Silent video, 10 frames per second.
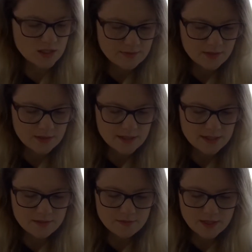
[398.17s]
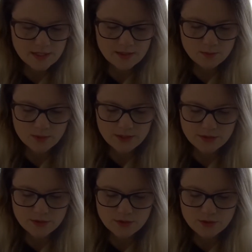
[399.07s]
It's very convenient when
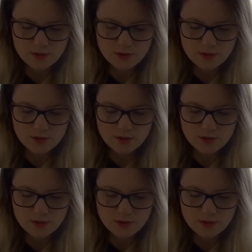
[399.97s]
you